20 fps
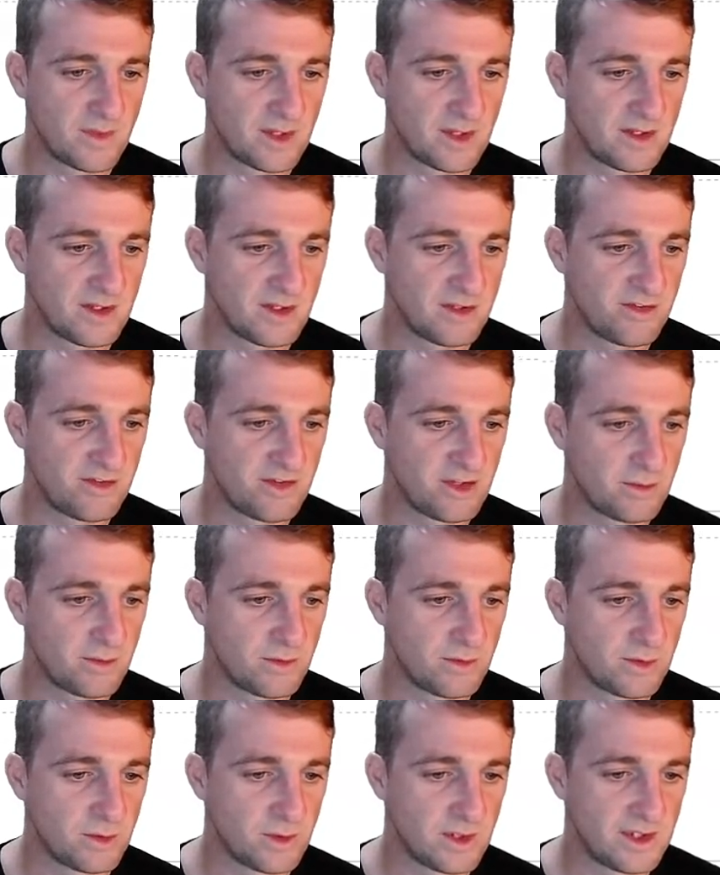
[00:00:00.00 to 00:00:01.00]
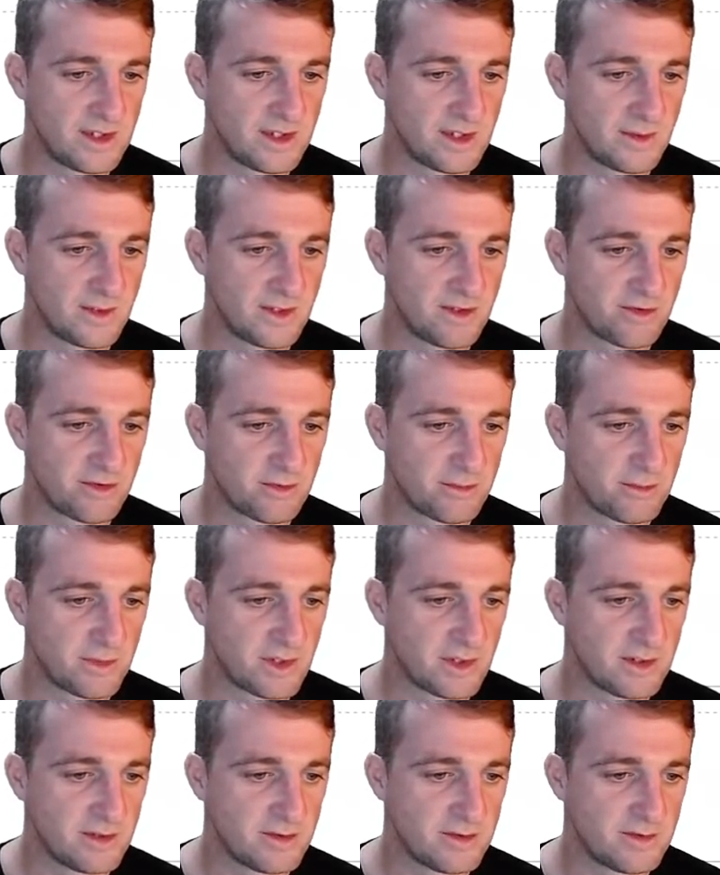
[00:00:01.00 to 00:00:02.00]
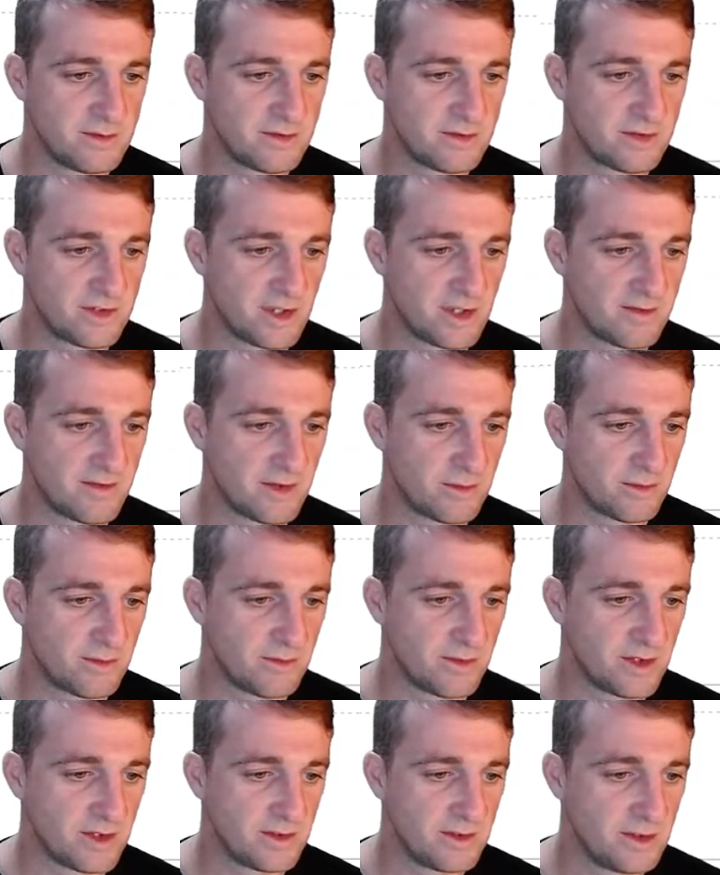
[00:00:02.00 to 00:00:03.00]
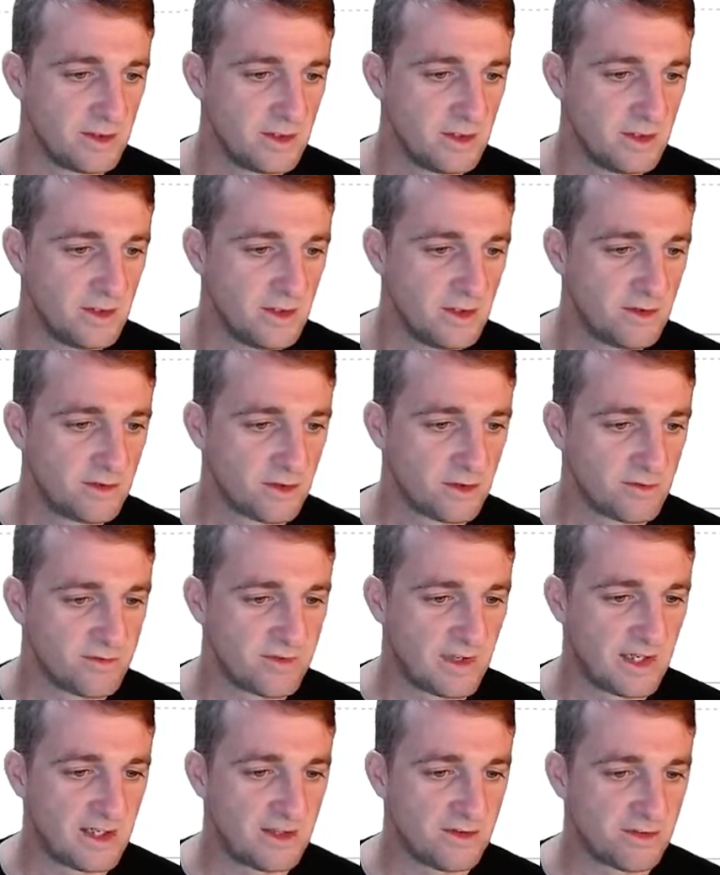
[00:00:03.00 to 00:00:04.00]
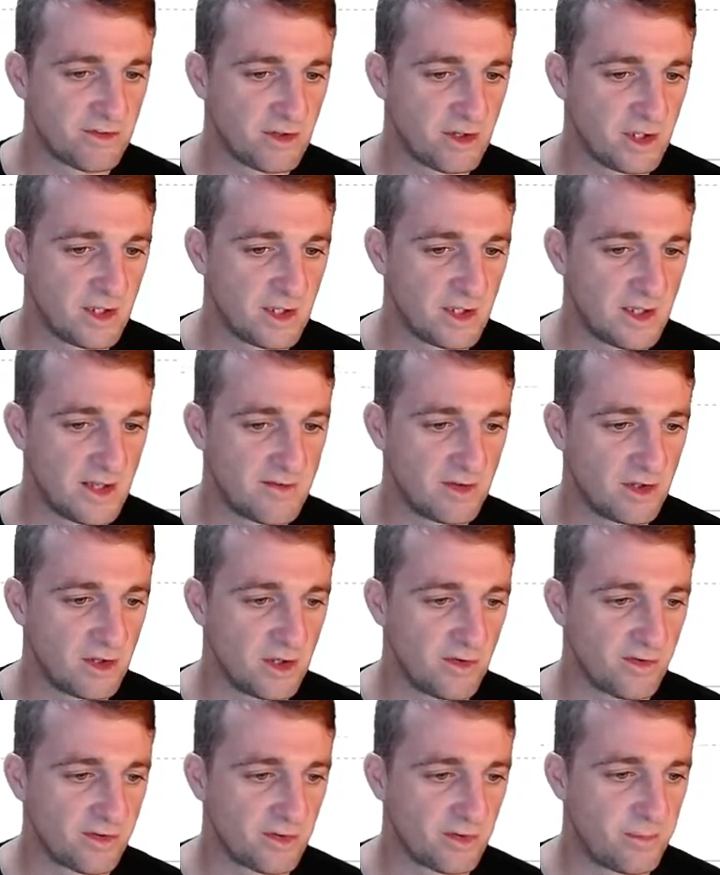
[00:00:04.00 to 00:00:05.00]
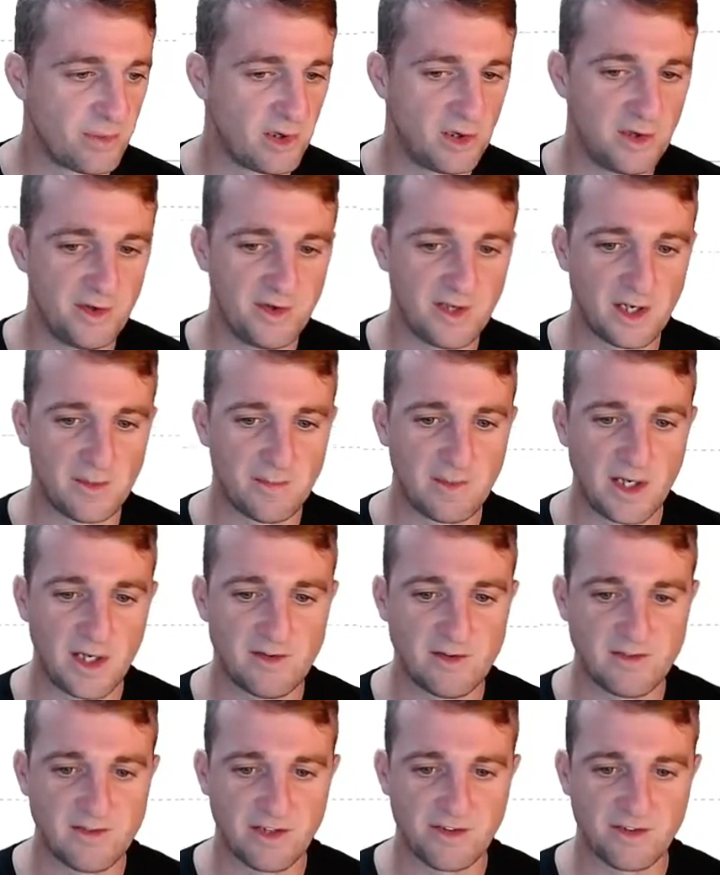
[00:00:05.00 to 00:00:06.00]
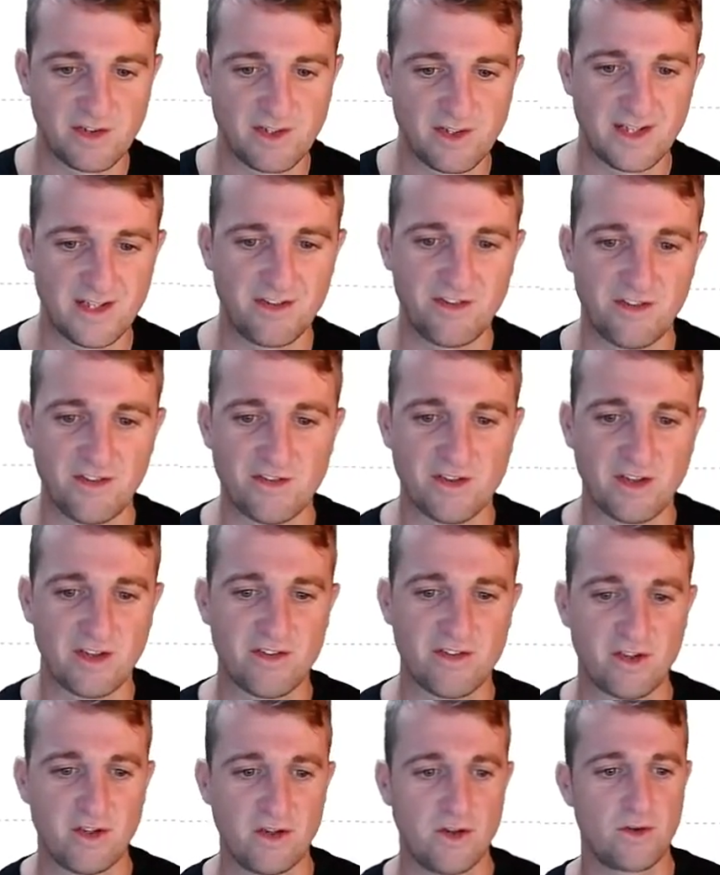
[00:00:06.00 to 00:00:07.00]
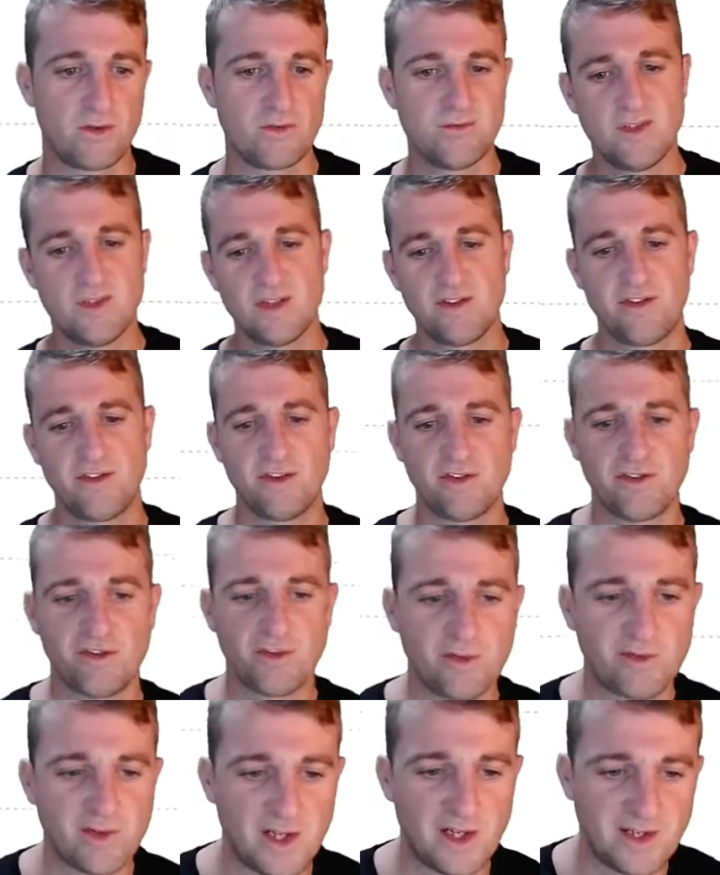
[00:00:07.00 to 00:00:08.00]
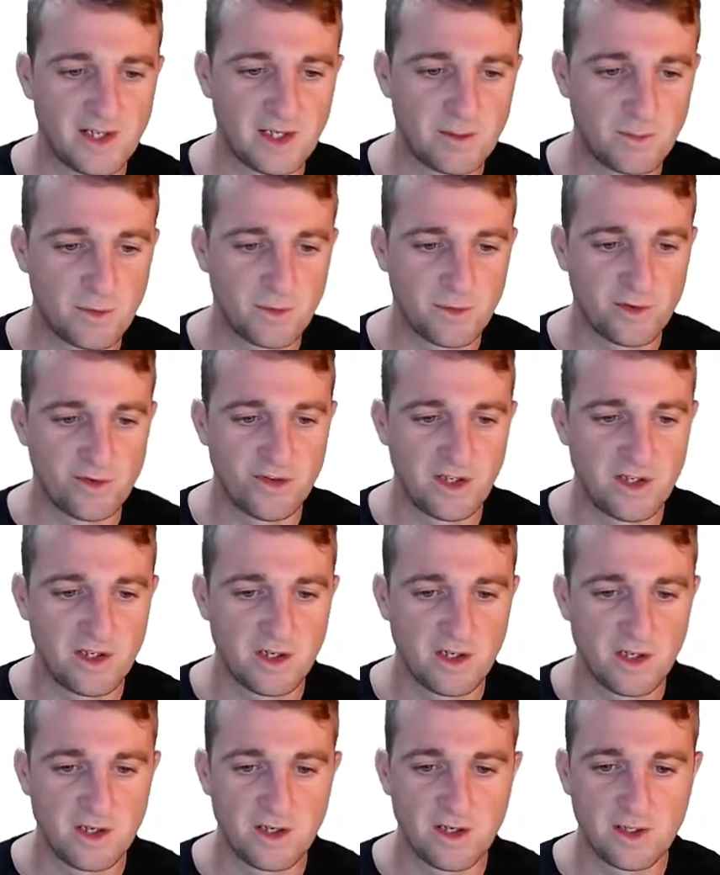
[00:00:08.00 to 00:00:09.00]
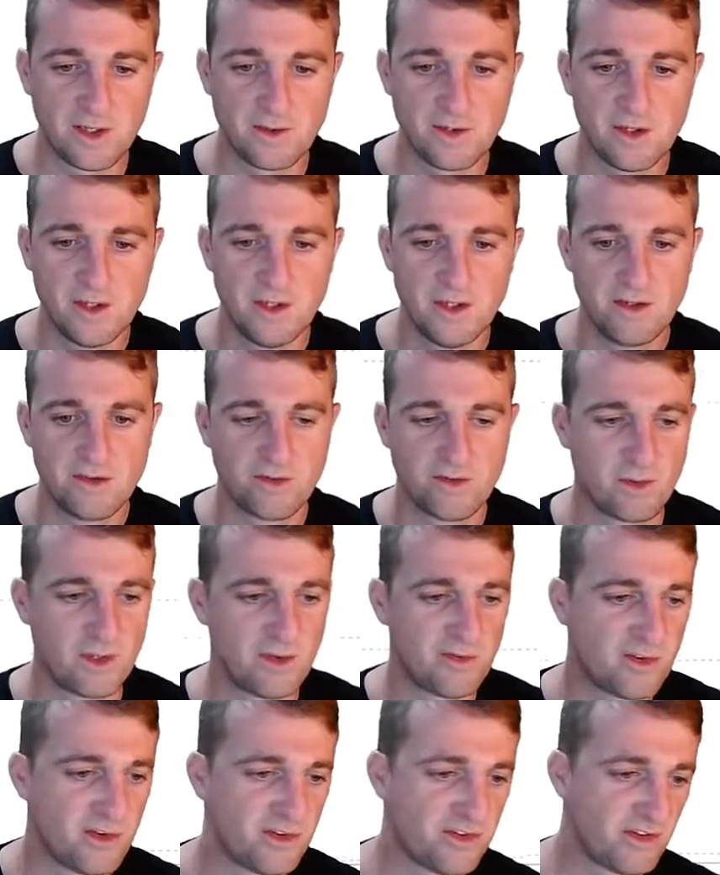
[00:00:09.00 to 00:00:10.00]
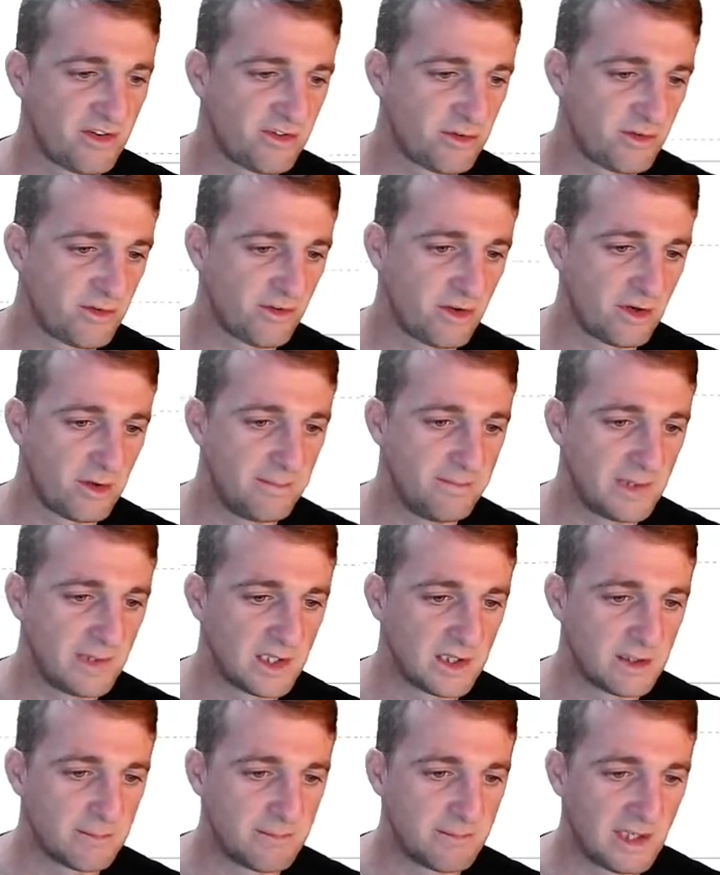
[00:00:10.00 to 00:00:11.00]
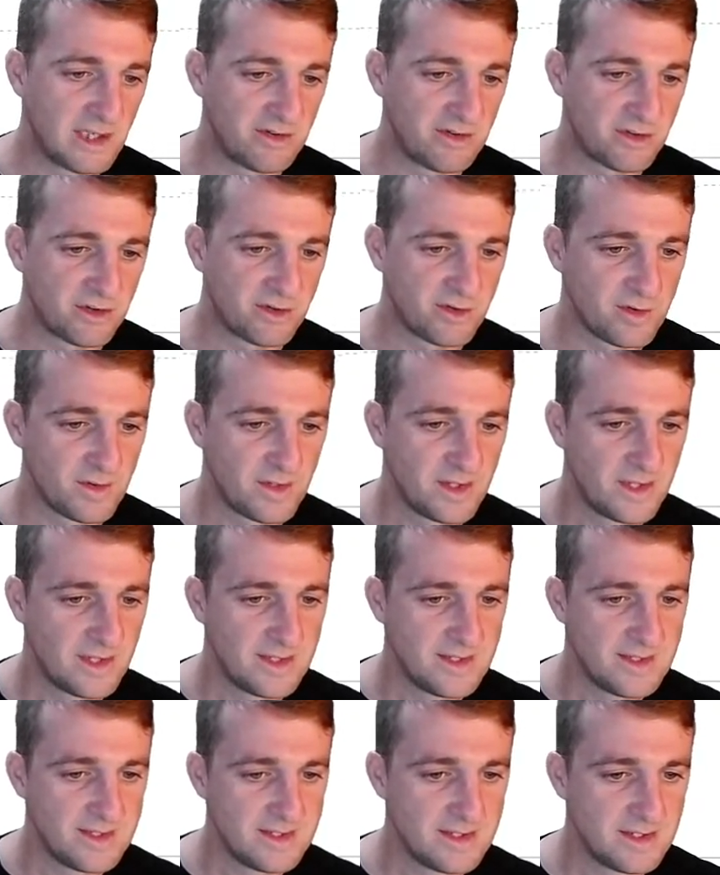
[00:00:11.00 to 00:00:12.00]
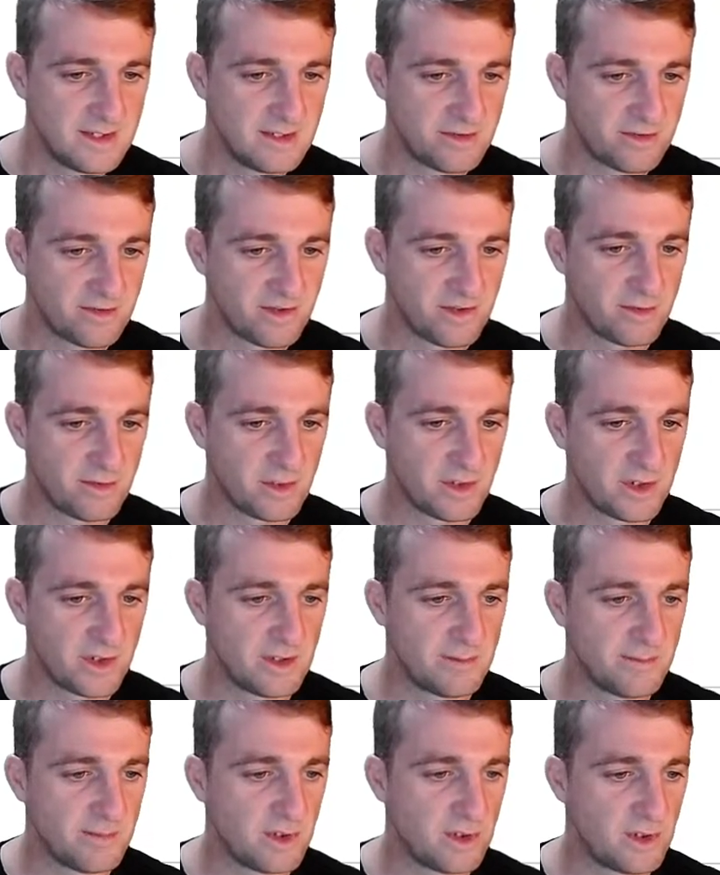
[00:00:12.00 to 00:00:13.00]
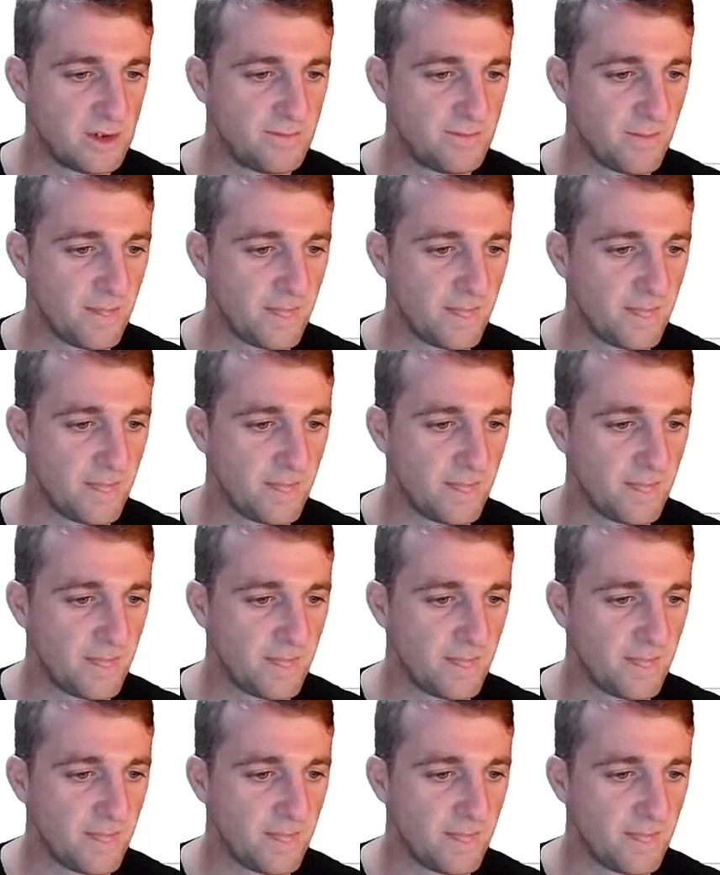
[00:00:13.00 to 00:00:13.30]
I did see one quite down here somewhere. Yeah, that one there. So that is a level of support down there, but that's at 90, so that's a long... Well, it's not too far down what we're trading at now, 24 cents, so it's not a million miles off. Let's see if we've got any more.